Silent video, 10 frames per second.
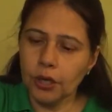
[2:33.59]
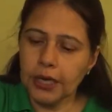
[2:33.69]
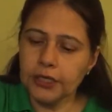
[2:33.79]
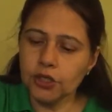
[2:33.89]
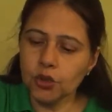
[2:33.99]

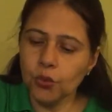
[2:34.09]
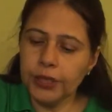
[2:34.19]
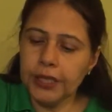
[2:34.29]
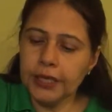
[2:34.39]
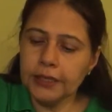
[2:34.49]
I
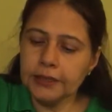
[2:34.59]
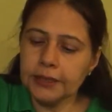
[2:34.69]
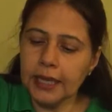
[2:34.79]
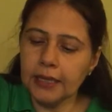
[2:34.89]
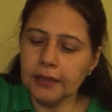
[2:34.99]
squeeze
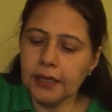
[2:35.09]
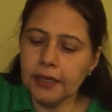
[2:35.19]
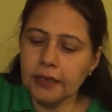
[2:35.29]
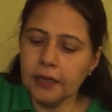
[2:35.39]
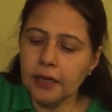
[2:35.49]
and
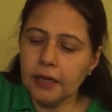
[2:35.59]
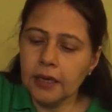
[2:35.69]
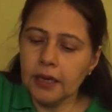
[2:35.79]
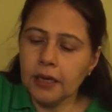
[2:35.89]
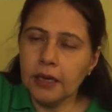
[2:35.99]
then
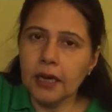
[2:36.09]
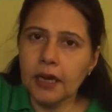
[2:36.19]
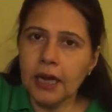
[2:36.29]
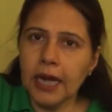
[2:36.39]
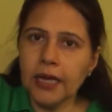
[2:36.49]

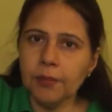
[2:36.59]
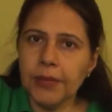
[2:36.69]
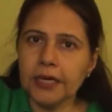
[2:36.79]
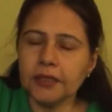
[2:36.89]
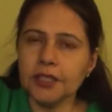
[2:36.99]
I
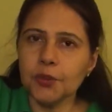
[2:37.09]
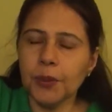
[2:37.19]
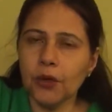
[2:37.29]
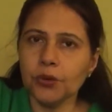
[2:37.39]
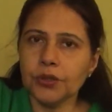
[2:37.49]
make the
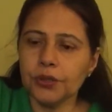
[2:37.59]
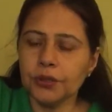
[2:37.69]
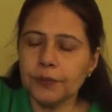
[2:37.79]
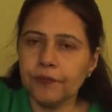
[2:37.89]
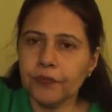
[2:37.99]
spout
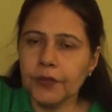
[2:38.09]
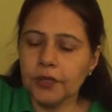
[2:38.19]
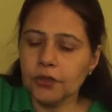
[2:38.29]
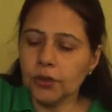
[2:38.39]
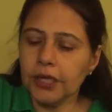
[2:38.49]

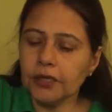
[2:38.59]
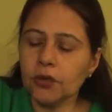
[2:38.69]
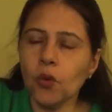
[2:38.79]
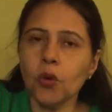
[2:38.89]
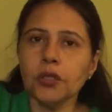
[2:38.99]
so that
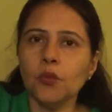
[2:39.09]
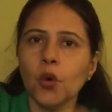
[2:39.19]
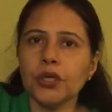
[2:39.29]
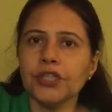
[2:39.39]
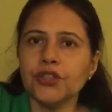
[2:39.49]
all the
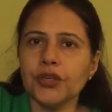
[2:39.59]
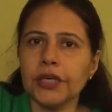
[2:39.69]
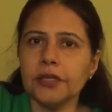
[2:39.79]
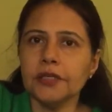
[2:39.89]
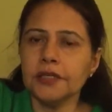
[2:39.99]
water
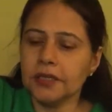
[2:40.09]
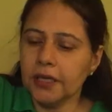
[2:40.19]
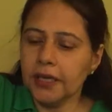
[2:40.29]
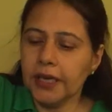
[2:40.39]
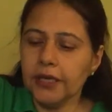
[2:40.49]
trickles
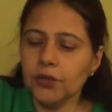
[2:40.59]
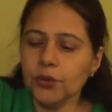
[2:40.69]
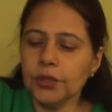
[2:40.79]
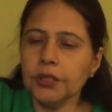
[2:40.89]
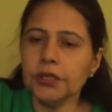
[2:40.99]

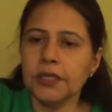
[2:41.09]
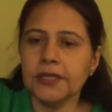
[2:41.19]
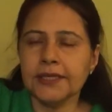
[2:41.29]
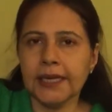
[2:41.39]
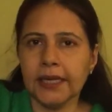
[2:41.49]
into the
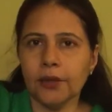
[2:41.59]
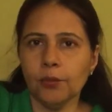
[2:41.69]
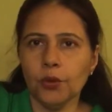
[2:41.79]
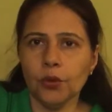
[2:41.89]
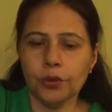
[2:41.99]

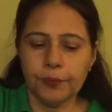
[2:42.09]
second bowl.